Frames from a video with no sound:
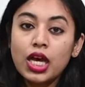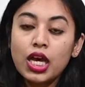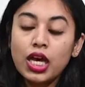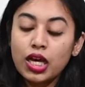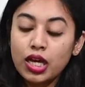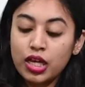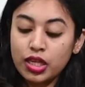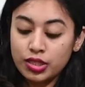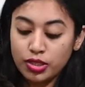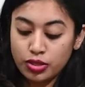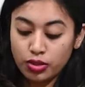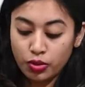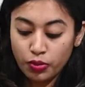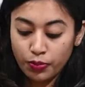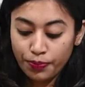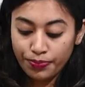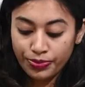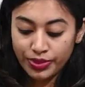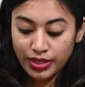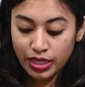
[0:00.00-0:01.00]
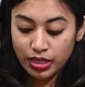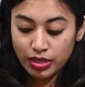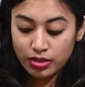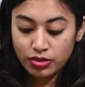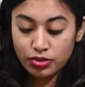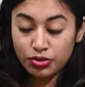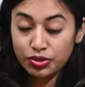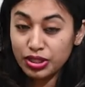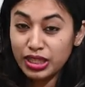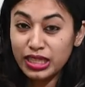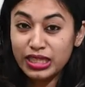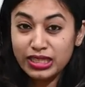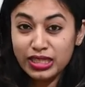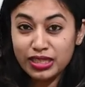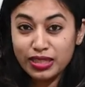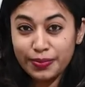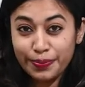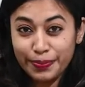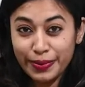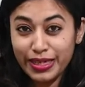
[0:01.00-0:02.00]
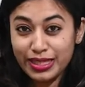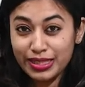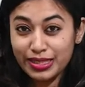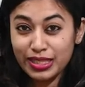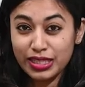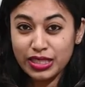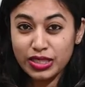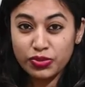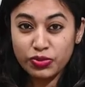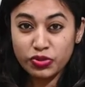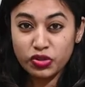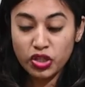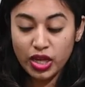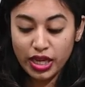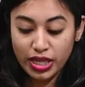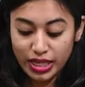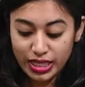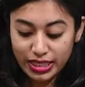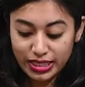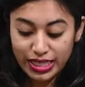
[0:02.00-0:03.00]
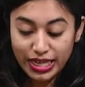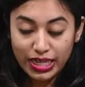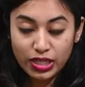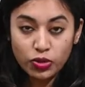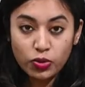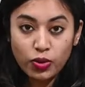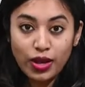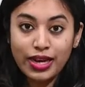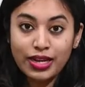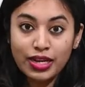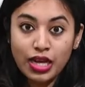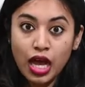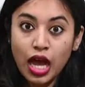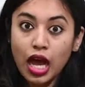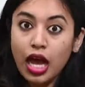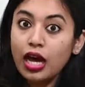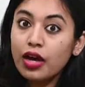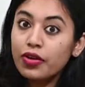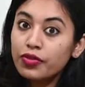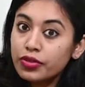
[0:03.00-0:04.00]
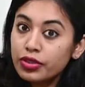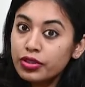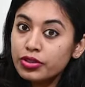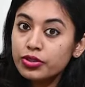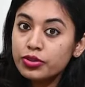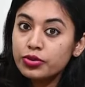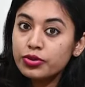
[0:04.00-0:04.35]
uh, so so these are the basics which I can tell you and how you